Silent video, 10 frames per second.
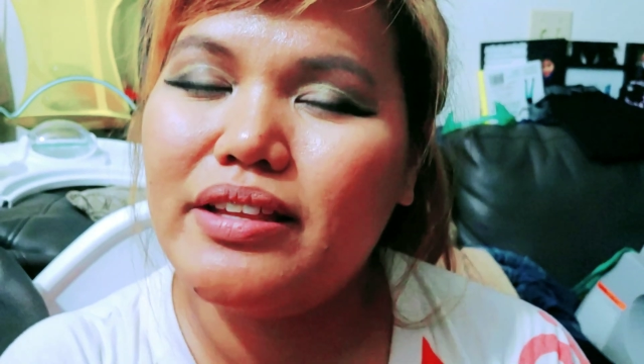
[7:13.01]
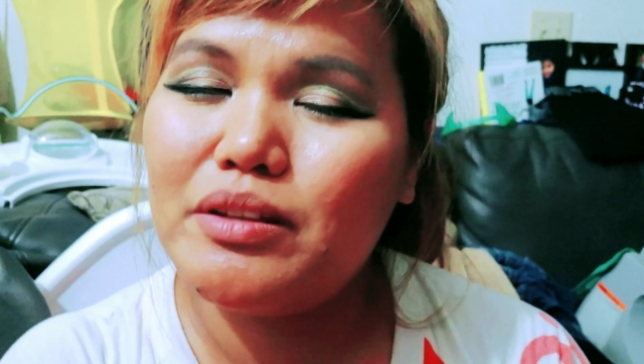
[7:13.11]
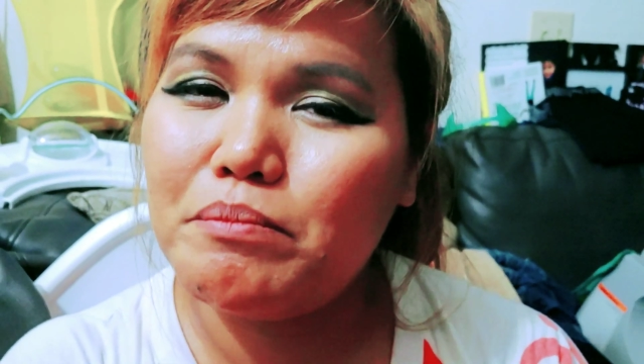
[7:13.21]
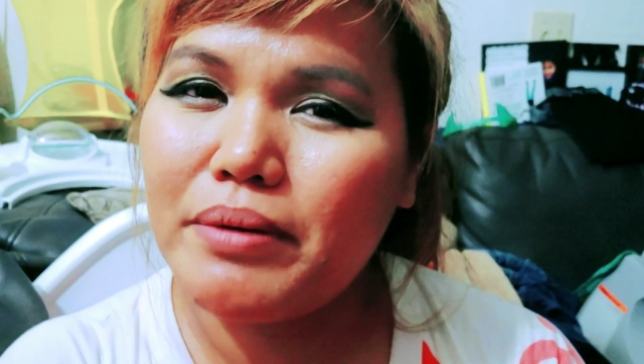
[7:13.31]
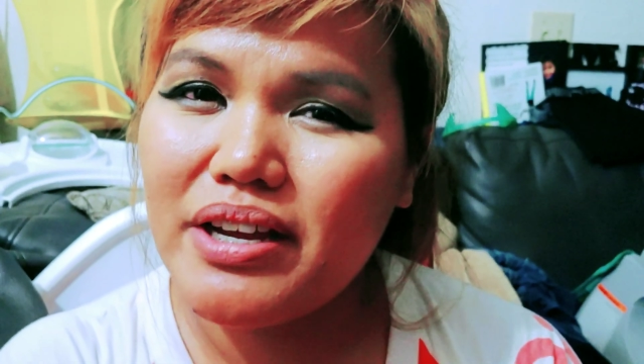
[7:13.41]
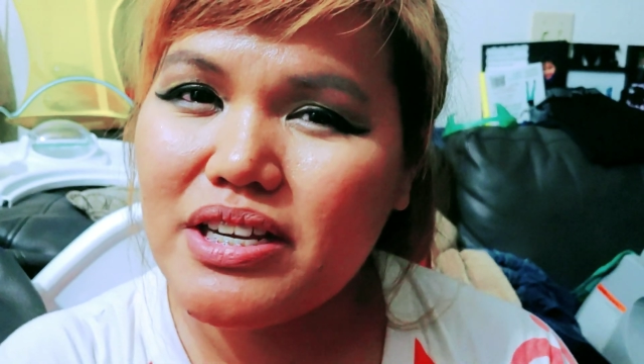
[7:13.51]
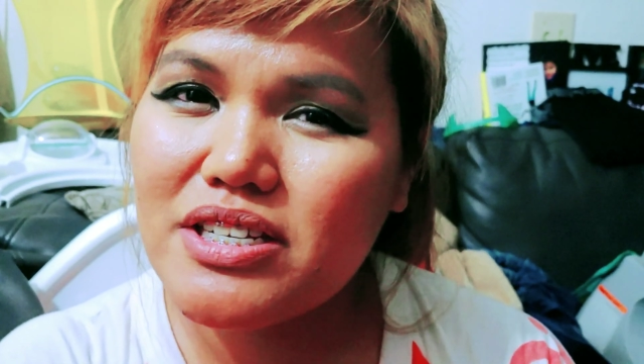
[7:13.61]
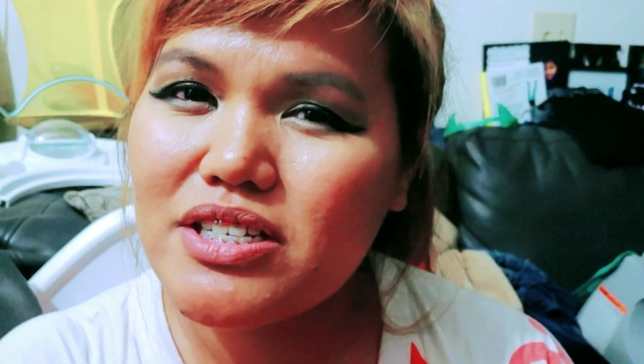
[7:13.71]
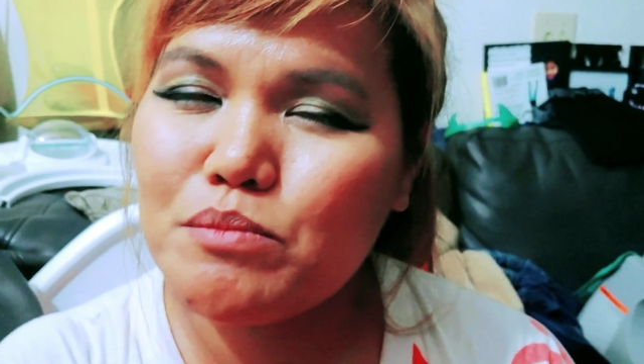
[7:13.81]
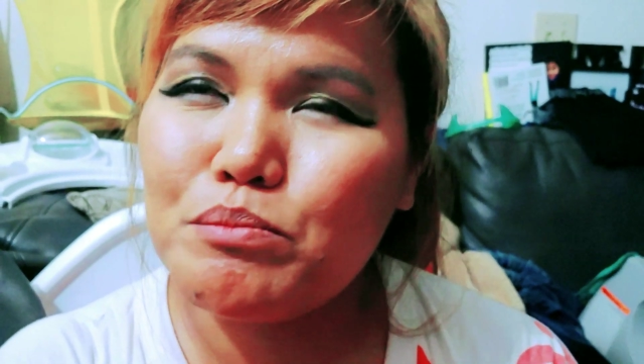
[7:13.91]
the
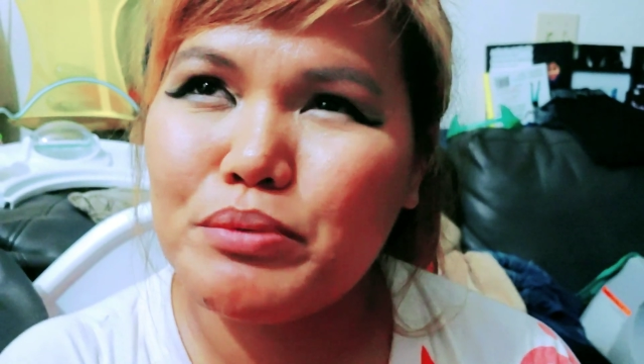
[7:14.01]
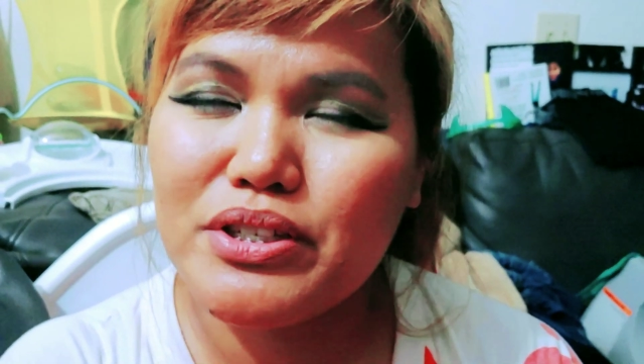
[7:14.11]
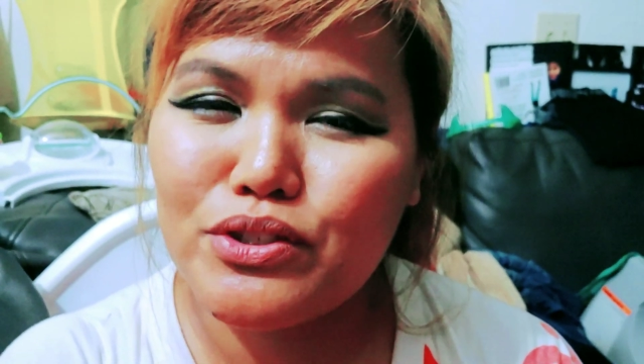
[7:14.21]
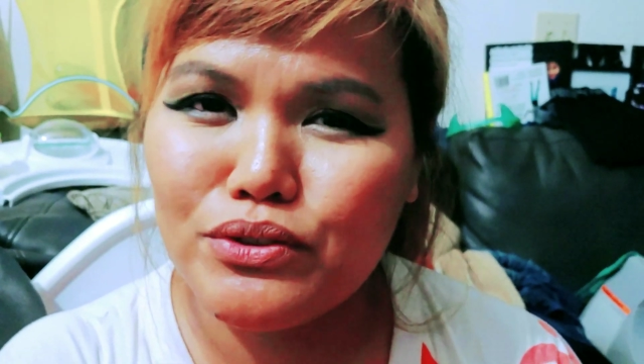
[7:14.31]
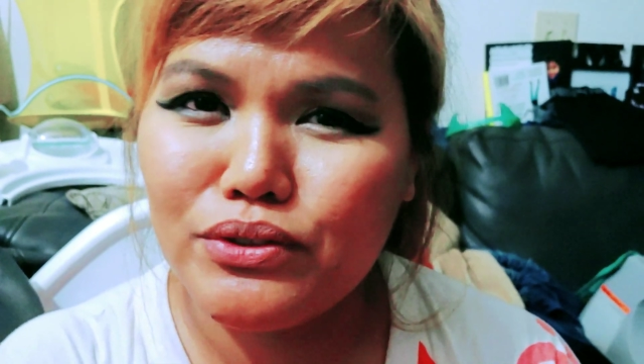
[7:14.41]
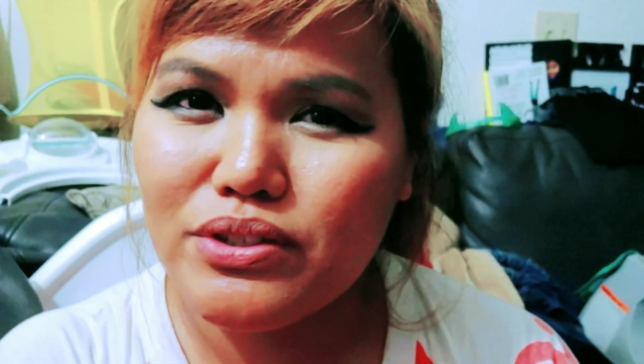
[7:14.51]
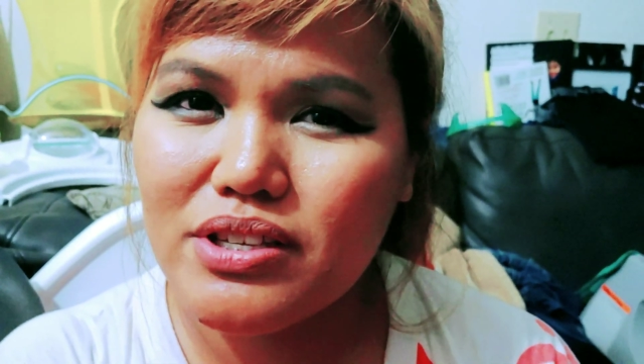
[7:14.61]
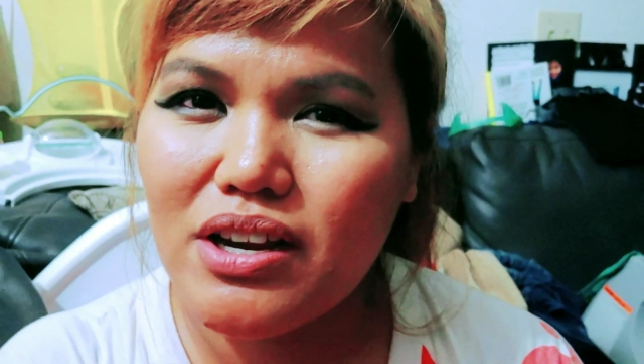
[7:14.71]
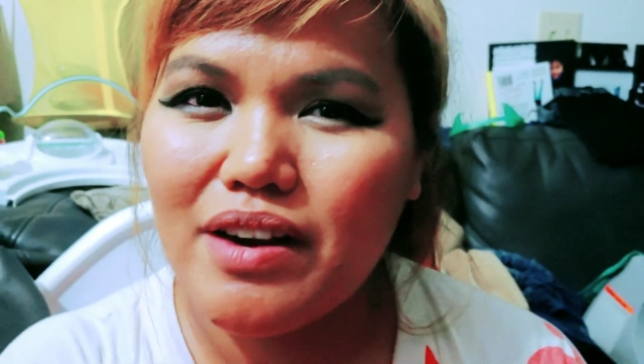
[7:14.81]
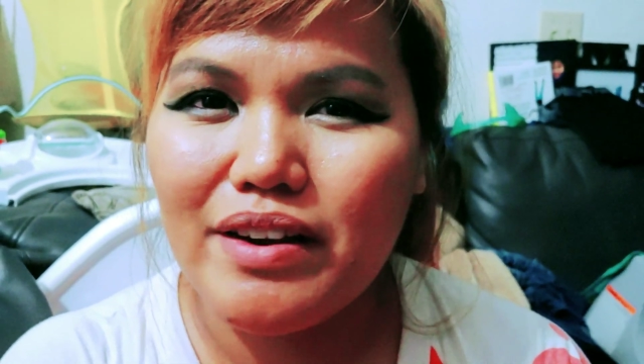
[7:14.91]
brush
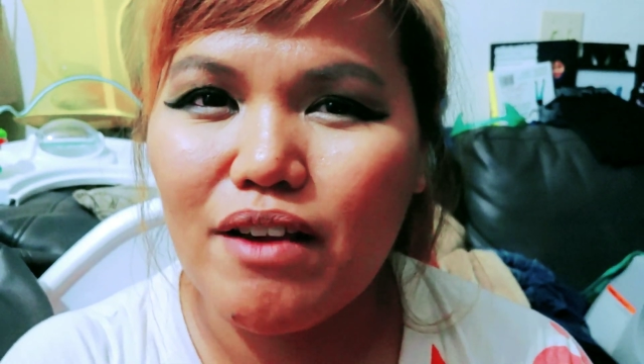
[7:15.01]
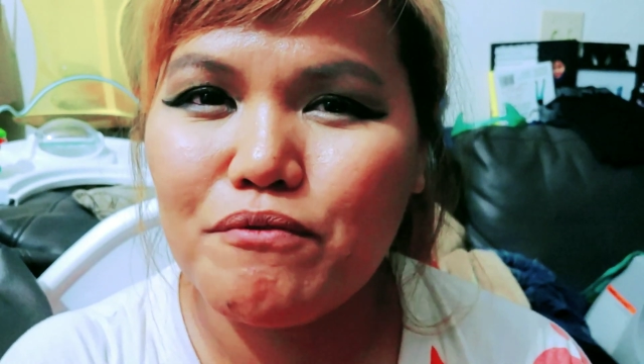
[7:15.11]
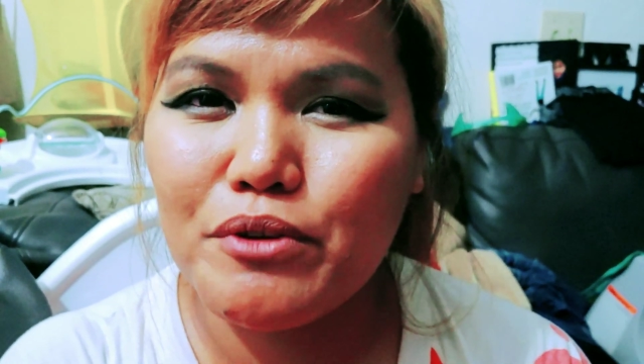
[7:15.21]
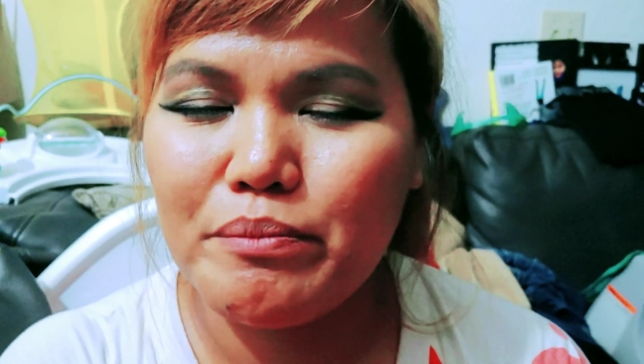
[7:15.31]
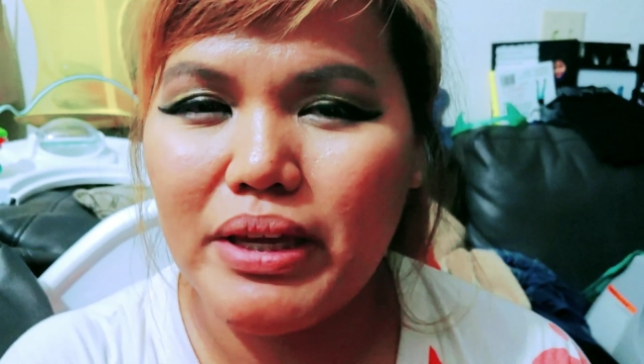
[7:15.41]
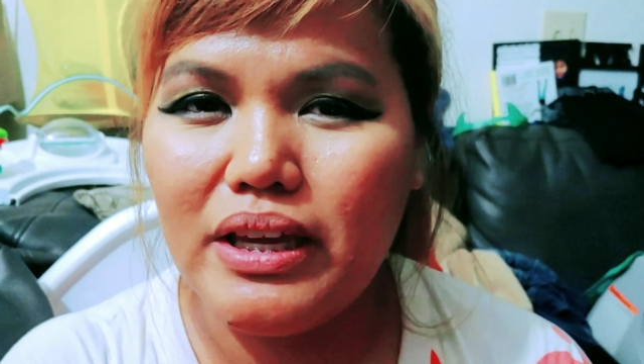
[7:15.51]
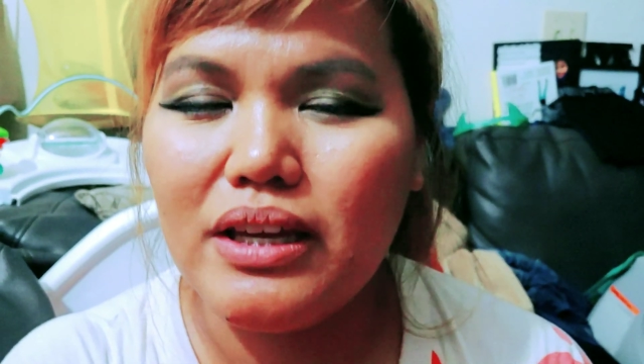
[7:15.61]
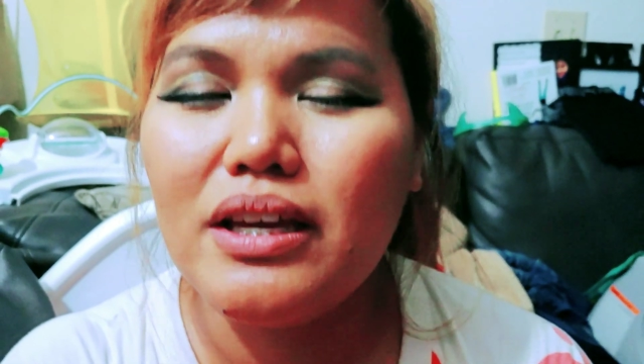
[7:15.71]
bristles are not for me.